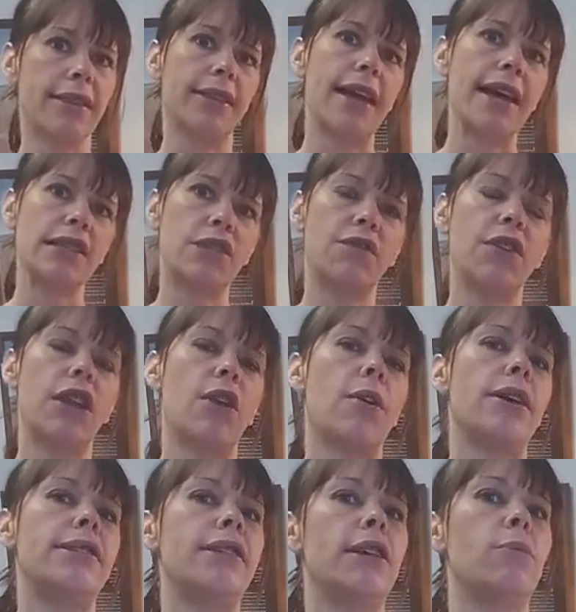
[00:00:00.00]
The last video
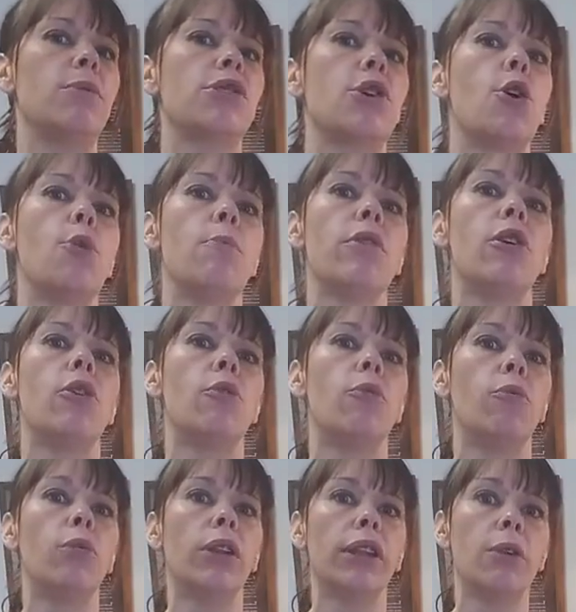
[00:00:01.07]
I did was oatmeal
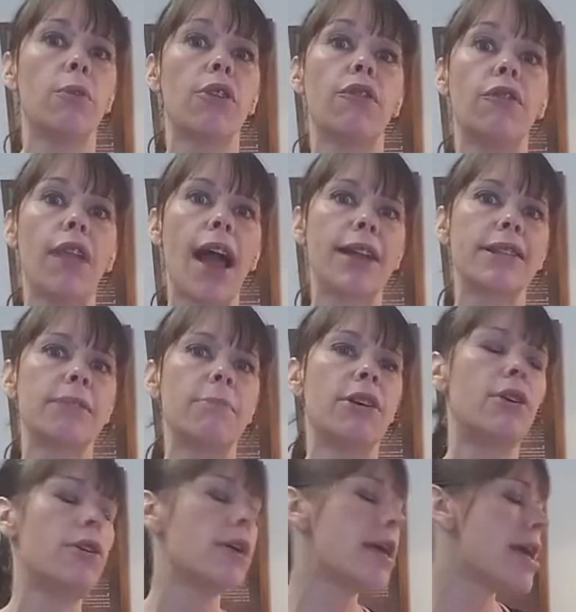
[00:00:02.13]
really with flax
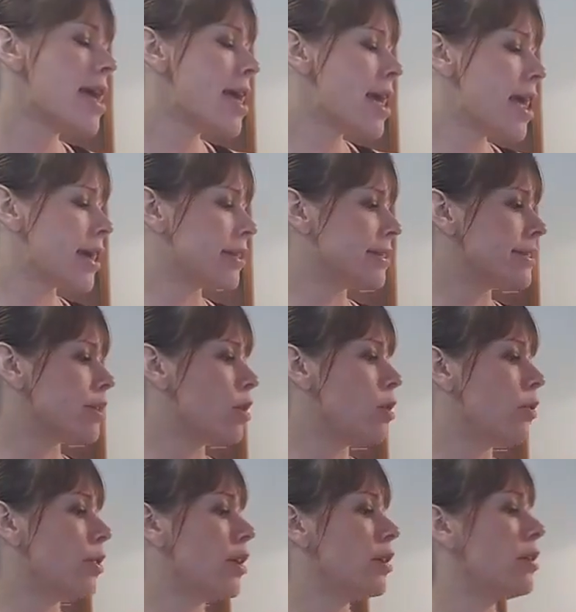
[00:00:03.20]
meal, and
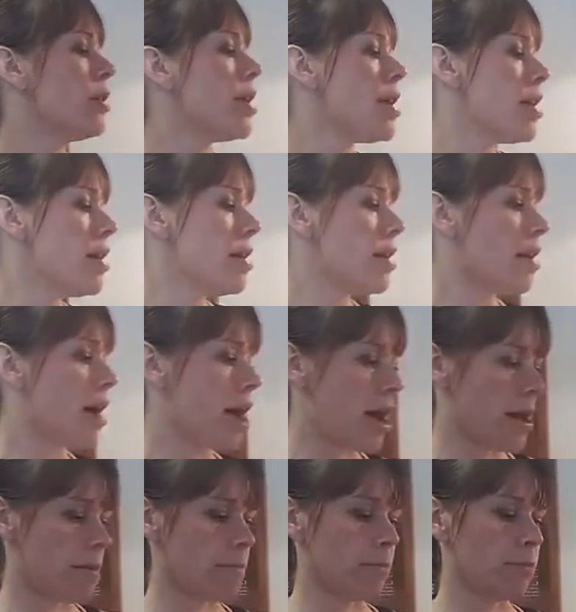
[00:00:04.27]
so there
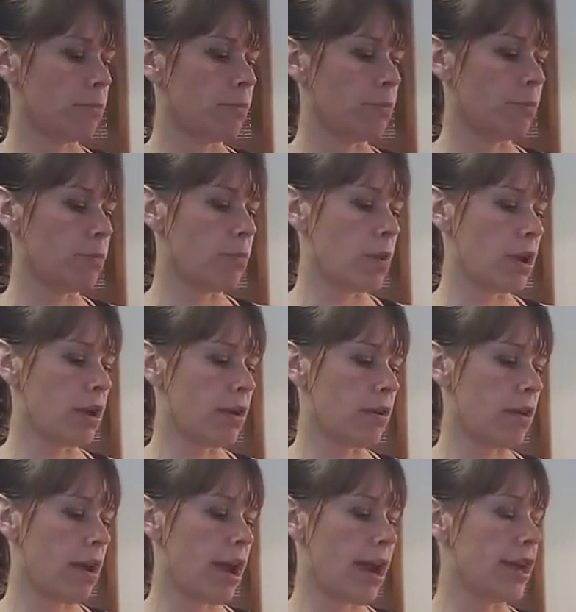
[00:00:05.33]
I
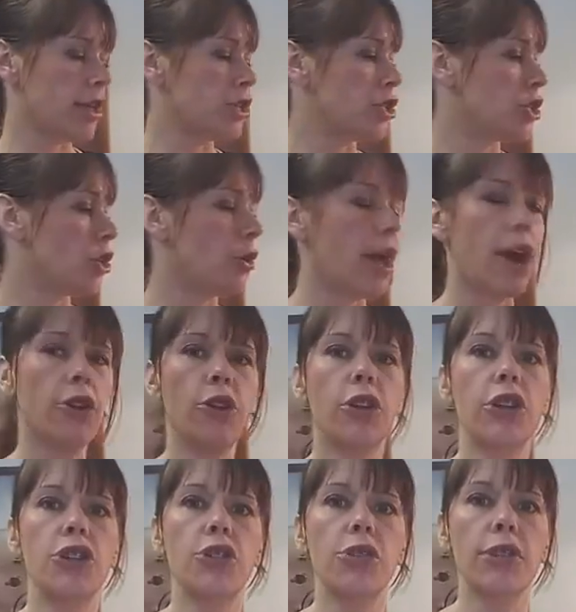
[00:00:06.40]
had showed how you
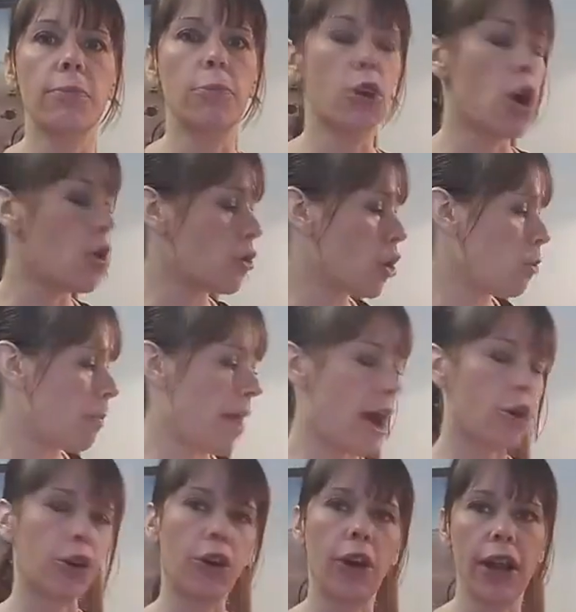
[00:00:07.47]
could do some cocoa
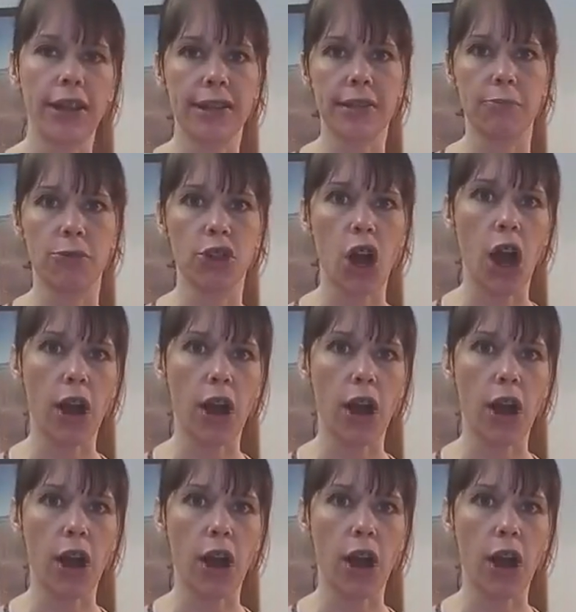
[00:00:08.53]
powder and some